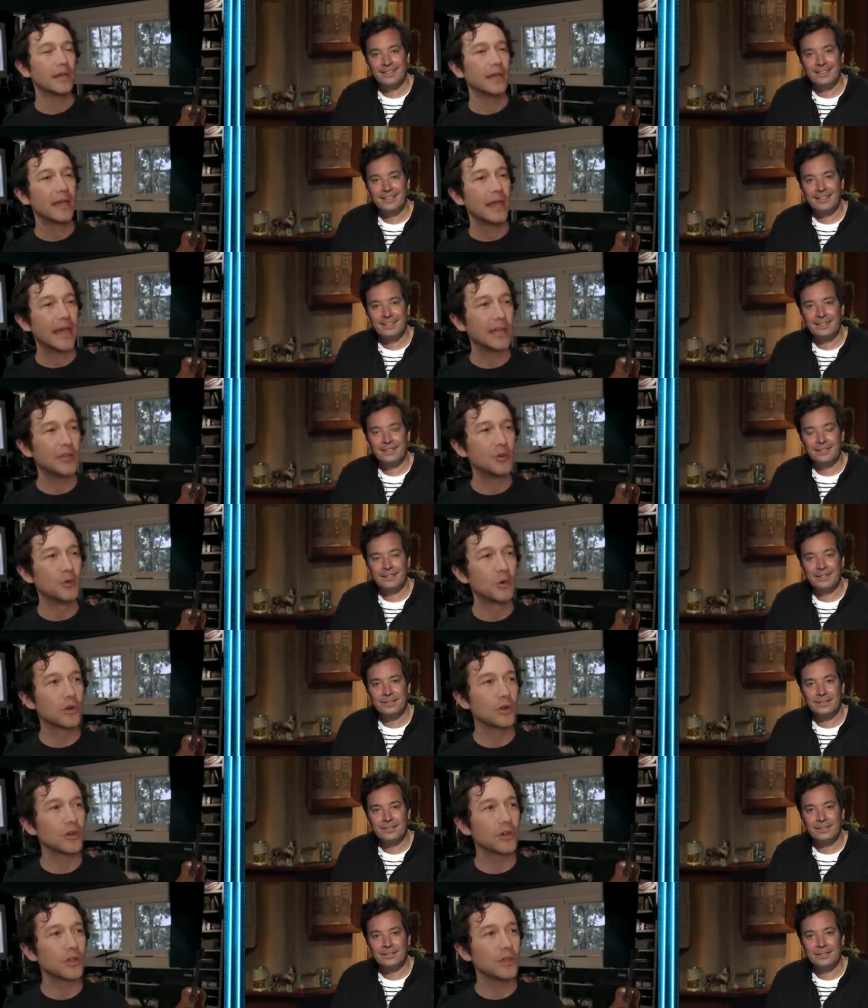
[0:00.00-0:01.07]
Speaker 1: and you
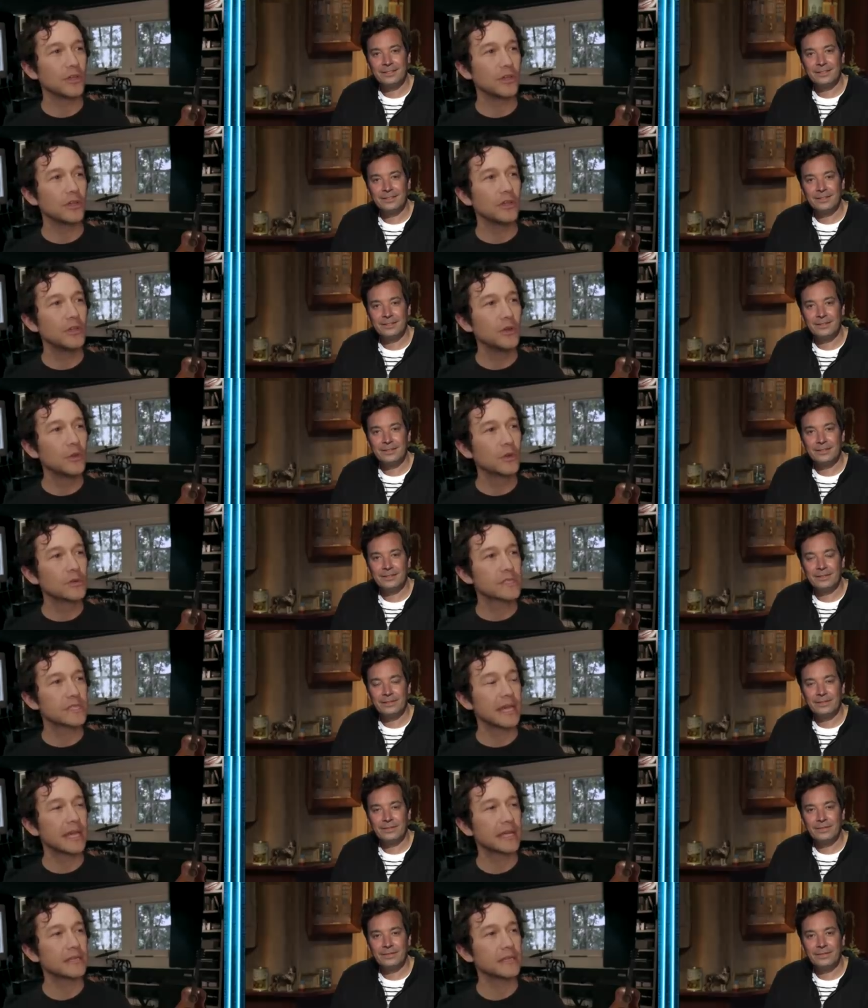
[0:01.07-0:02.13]
were you were
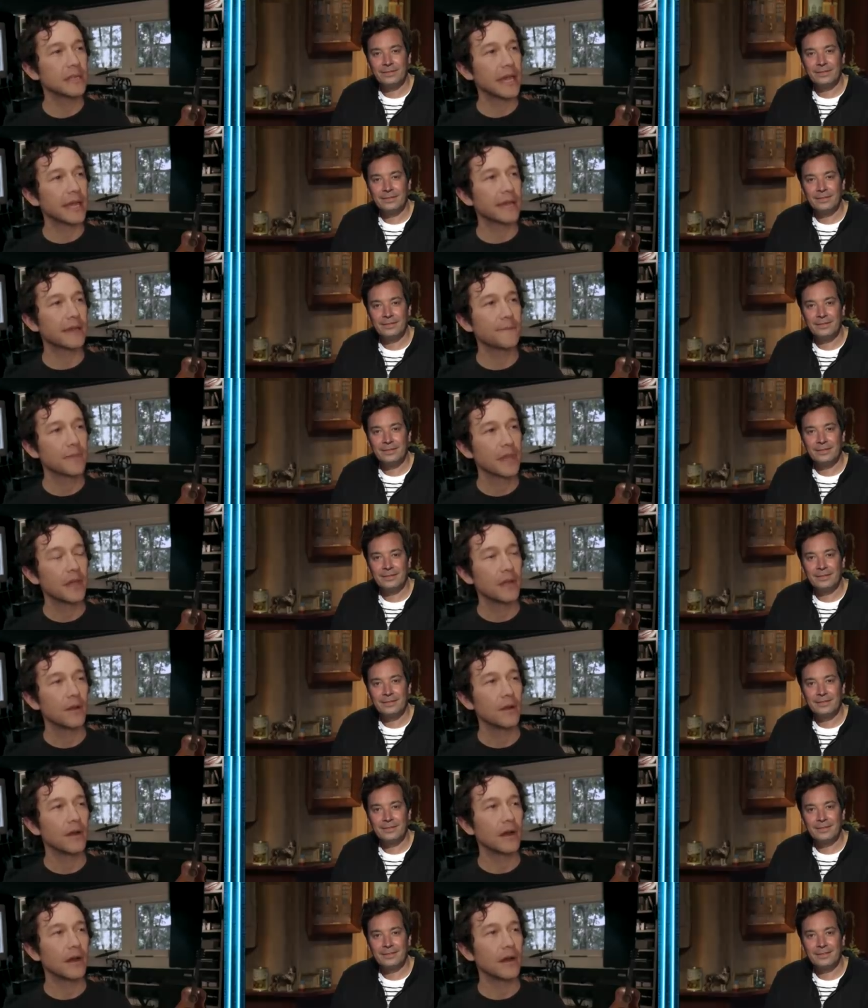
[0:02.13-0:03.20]
saying like
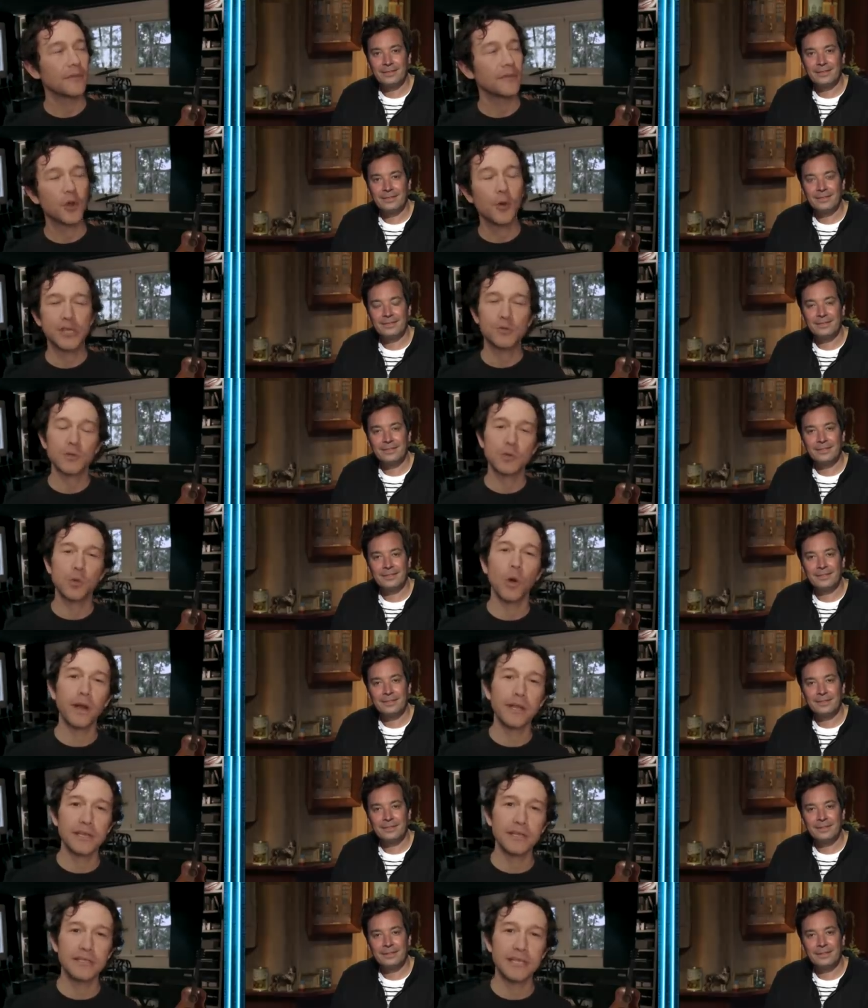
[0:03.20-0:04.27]
uh, the question was, what
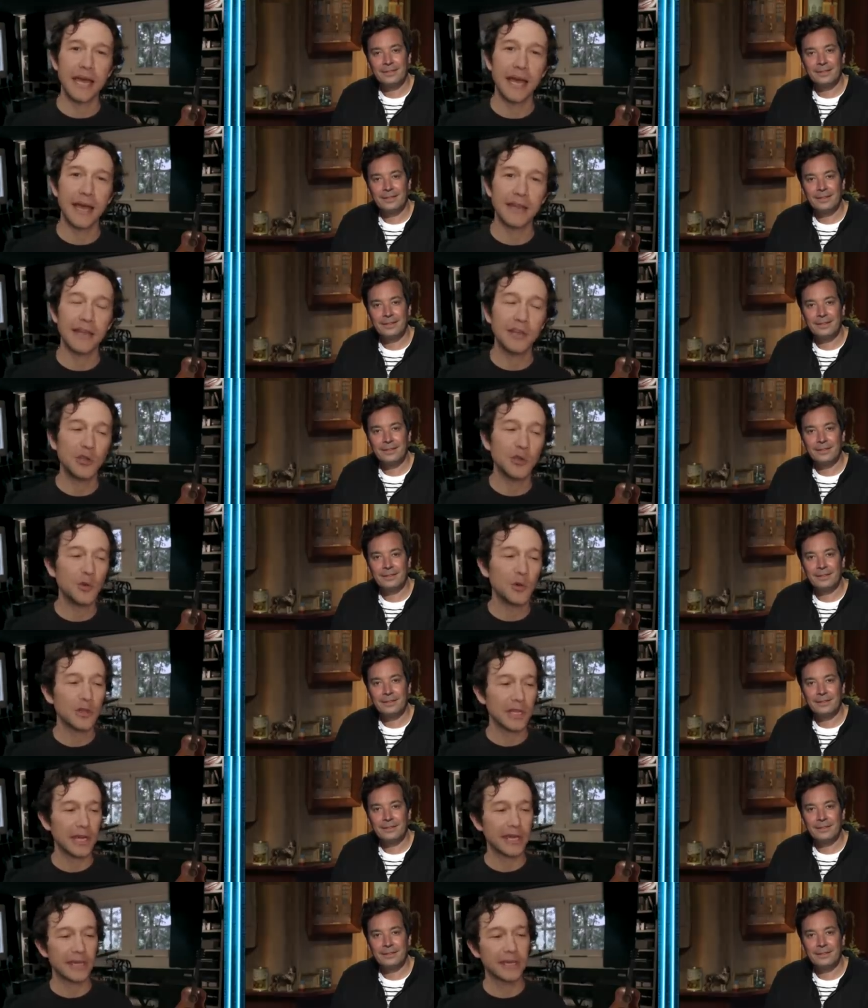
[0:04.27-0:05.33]
is a dad? And you were
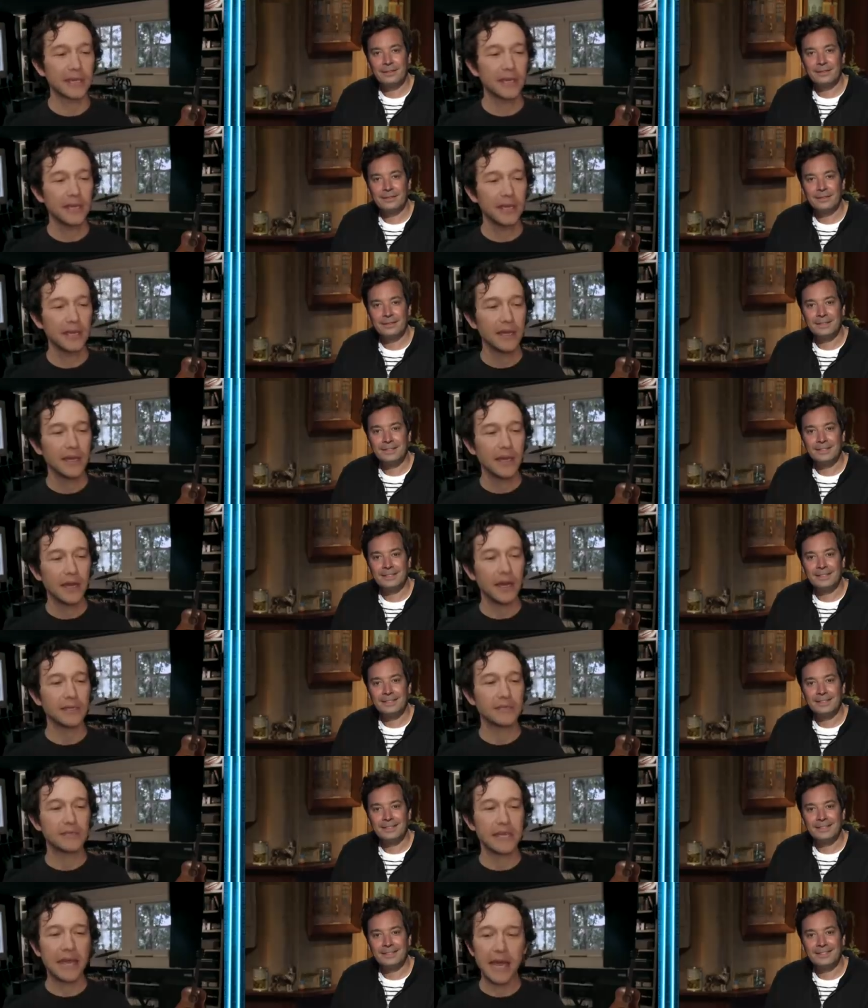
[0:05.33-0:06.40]
like, a
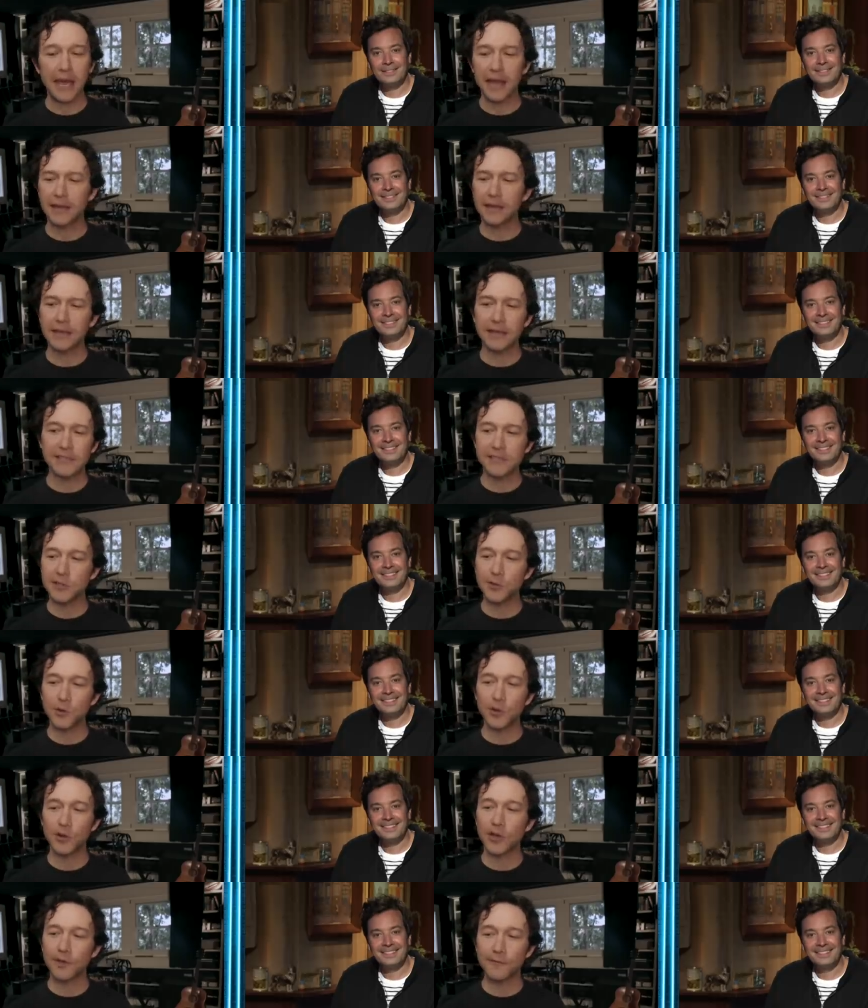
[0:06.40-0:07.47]
dad is, and you were
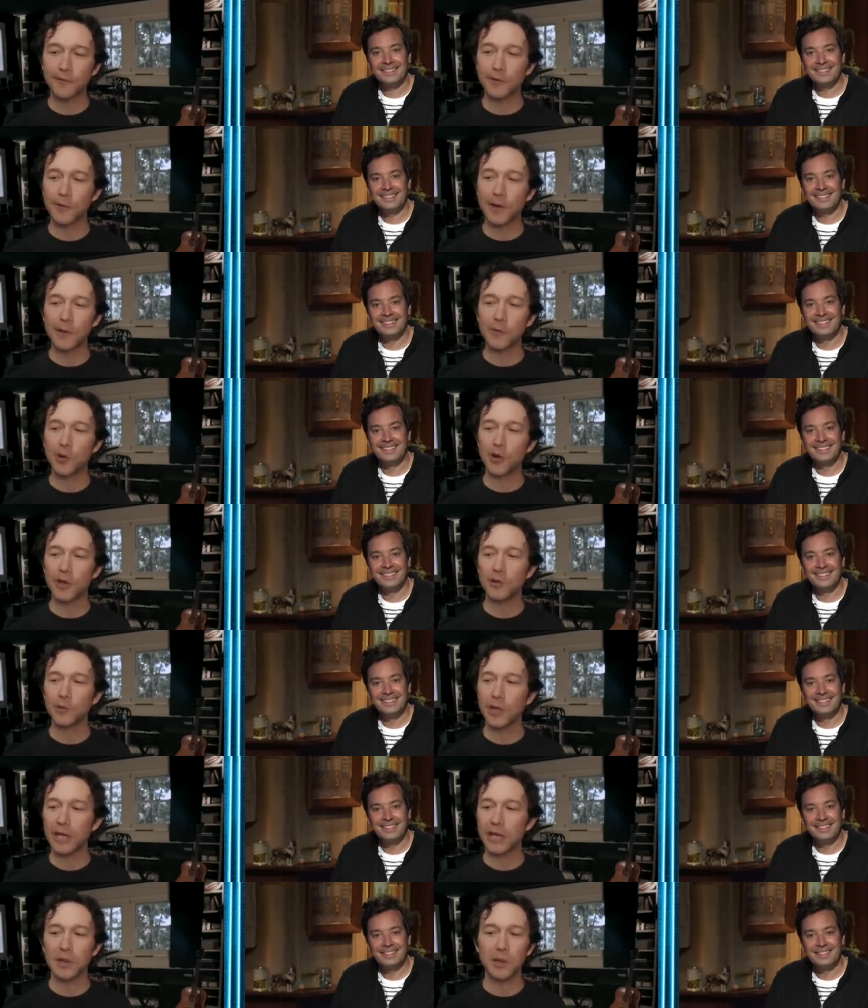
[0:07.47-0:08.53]
looking for the right word, and you were
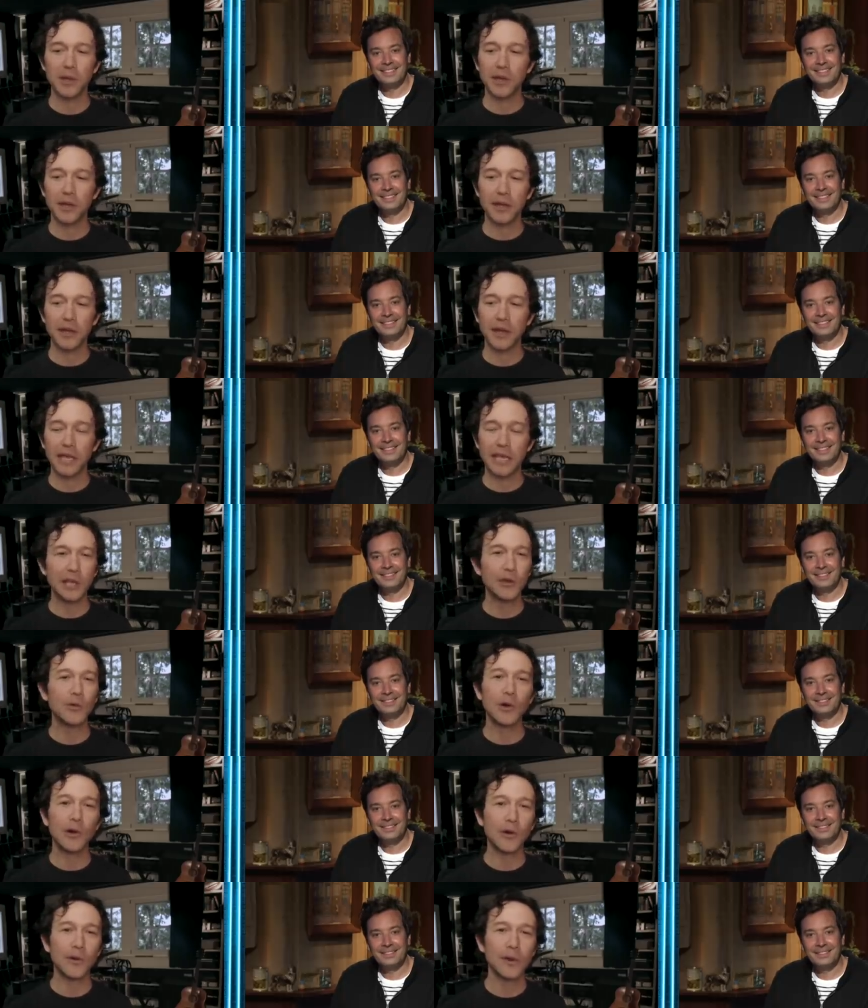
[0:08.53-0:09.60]
like, a
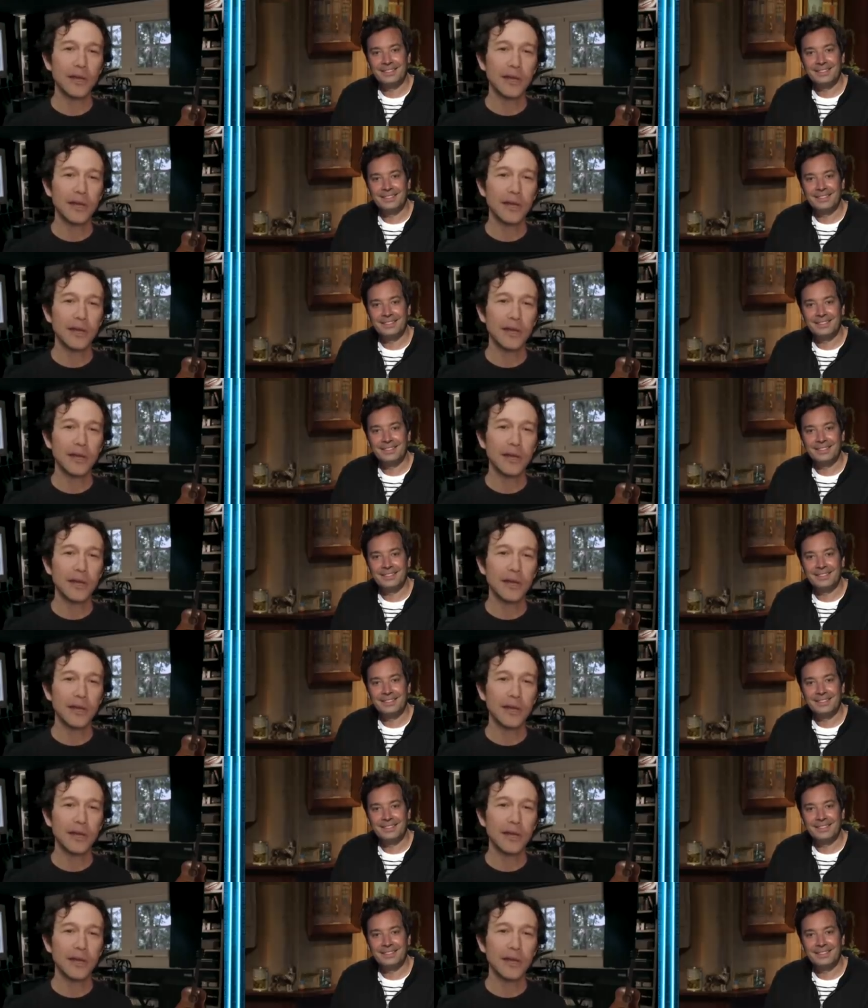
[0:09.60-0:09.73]
hero.